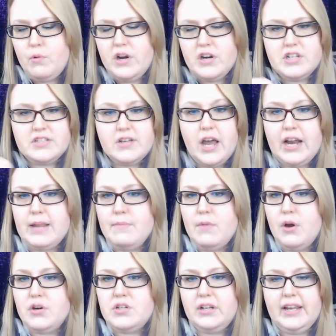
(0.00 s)
we're just not
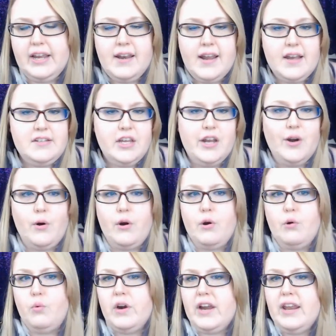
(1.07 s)
emotionally connected
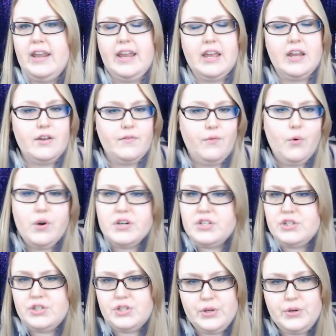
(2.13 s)
or we're getting a divorce
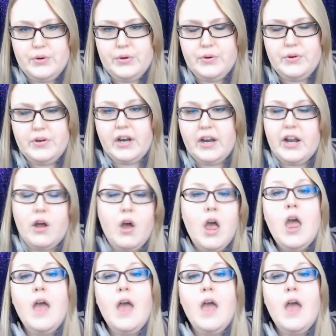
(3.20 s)
soon or you know